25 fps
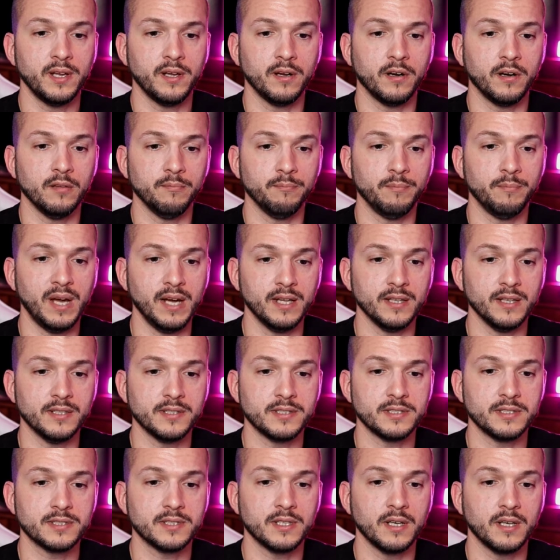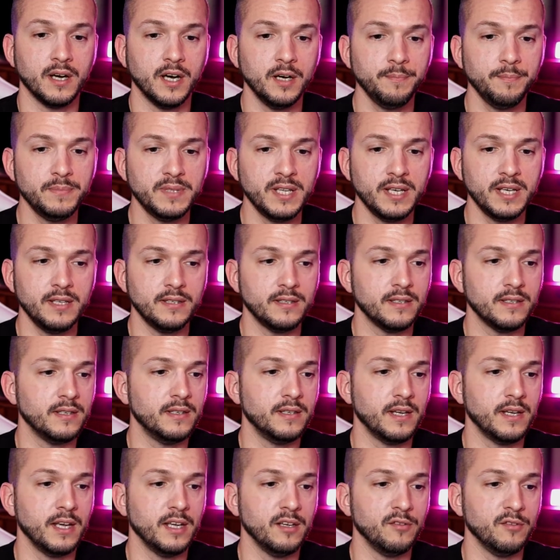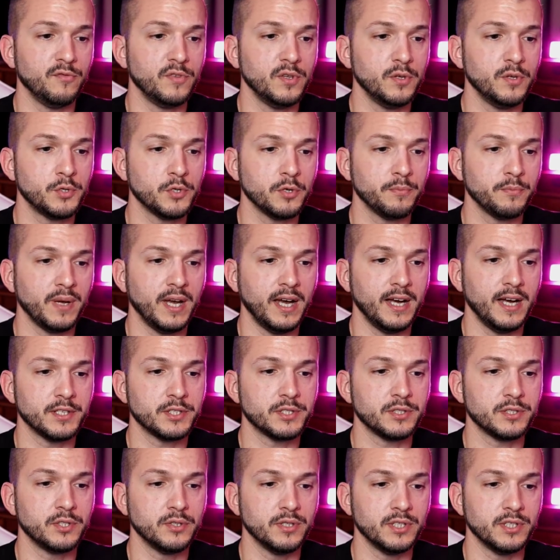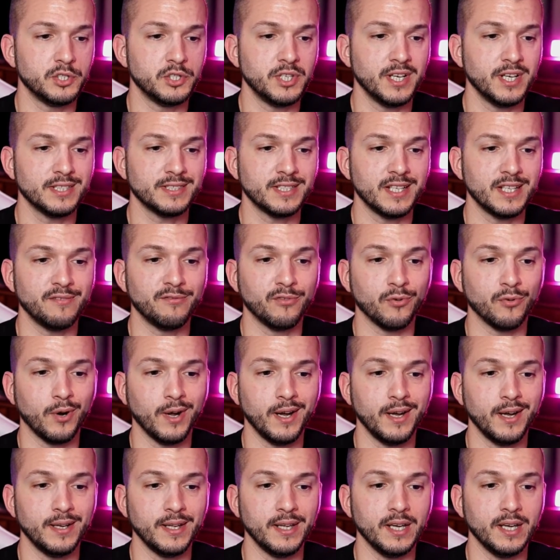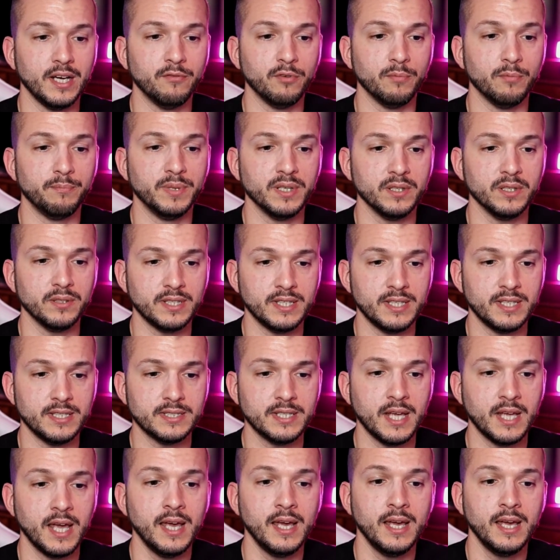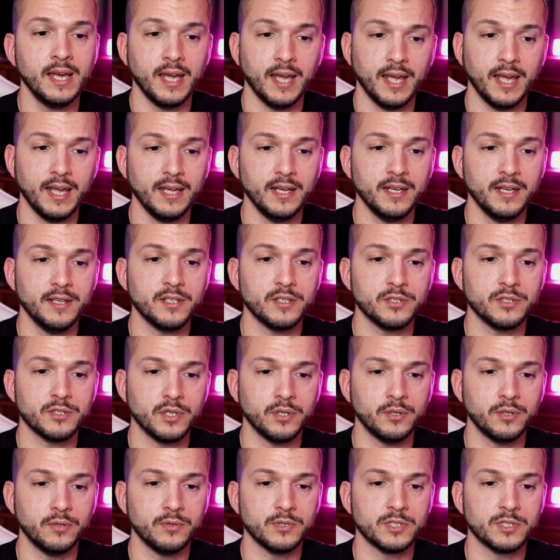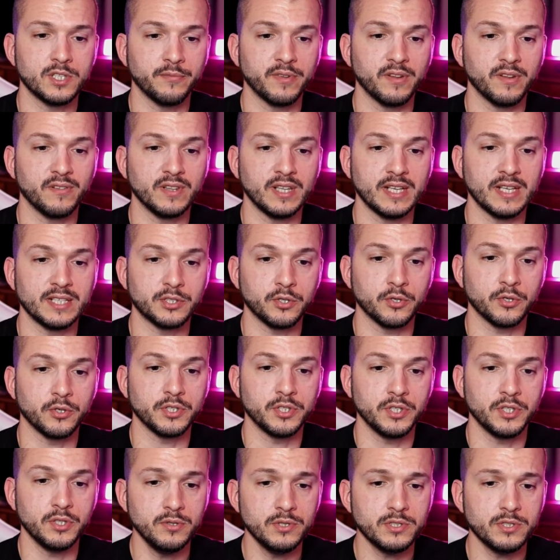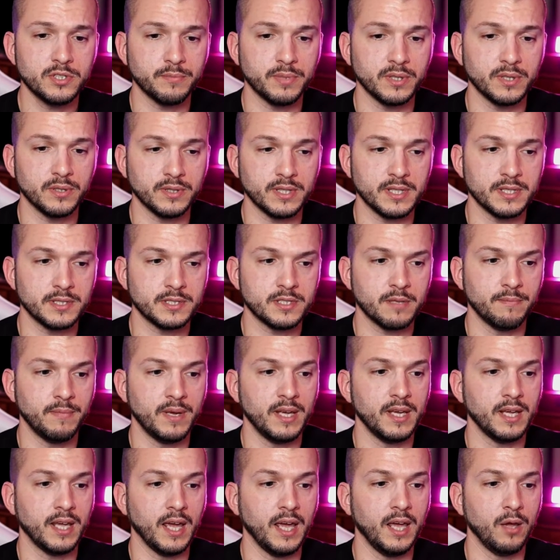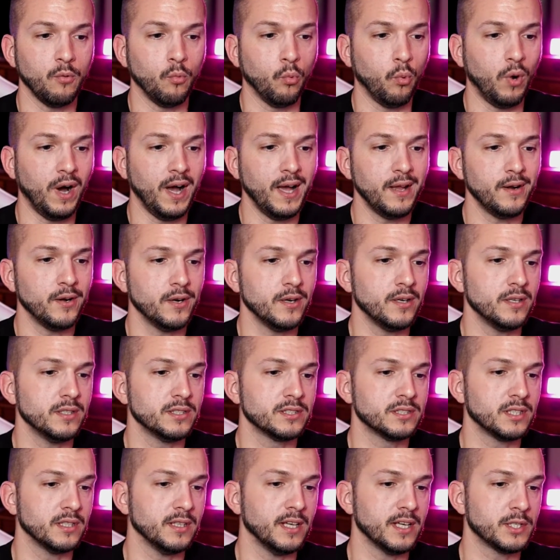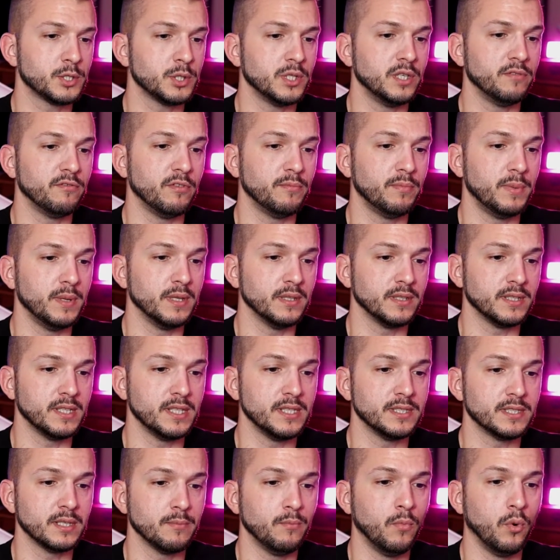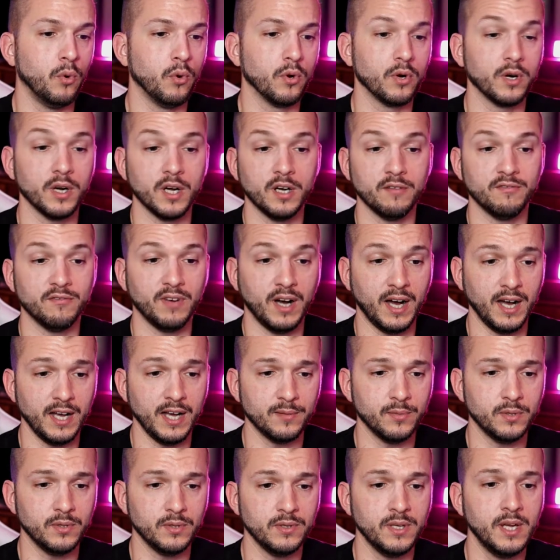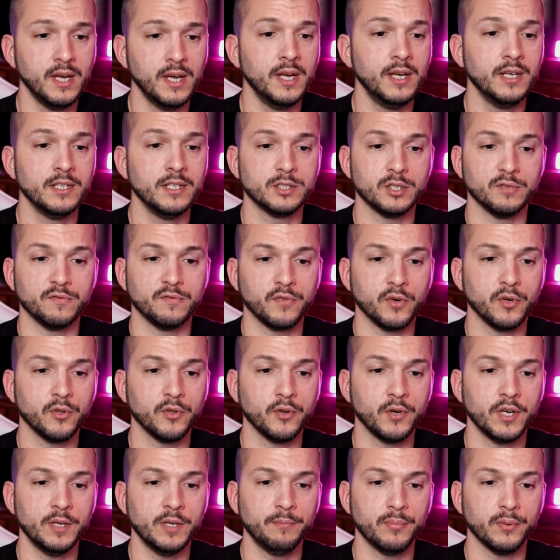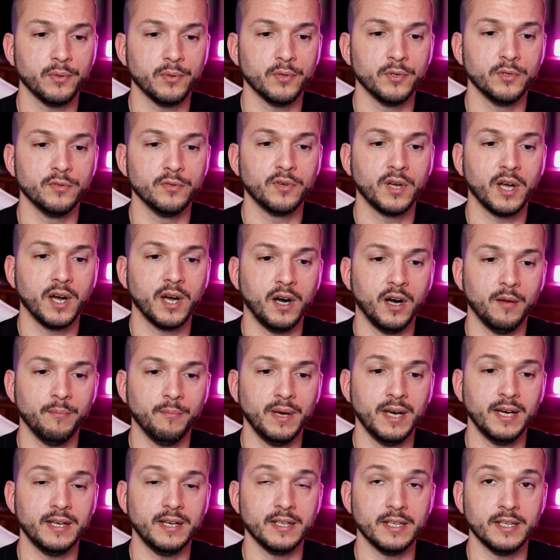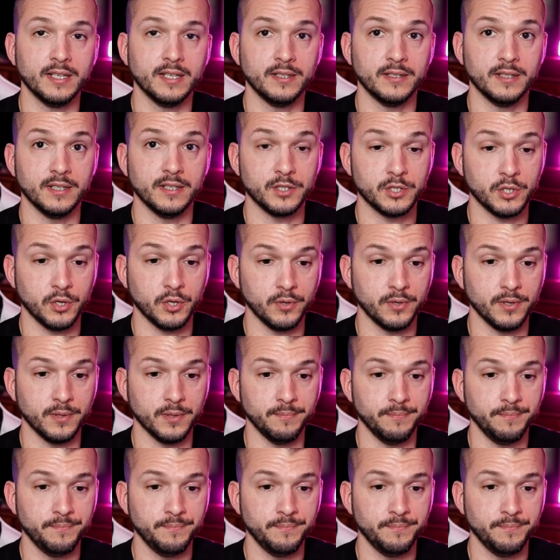on balance update in a future patch to adjust a variety of abilities and tune some of the lesser used abilities to make a wider selection of abilities more viable to further improve combat in Eternum.